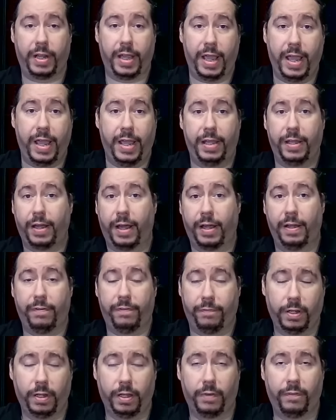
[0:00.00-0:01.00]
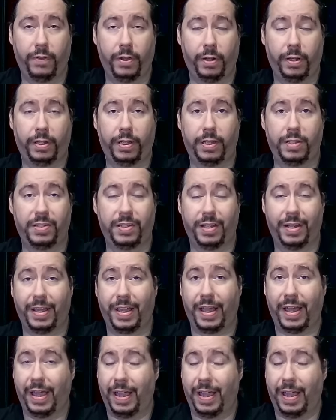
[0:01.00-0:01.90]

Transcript: A, I, I felt like I'd said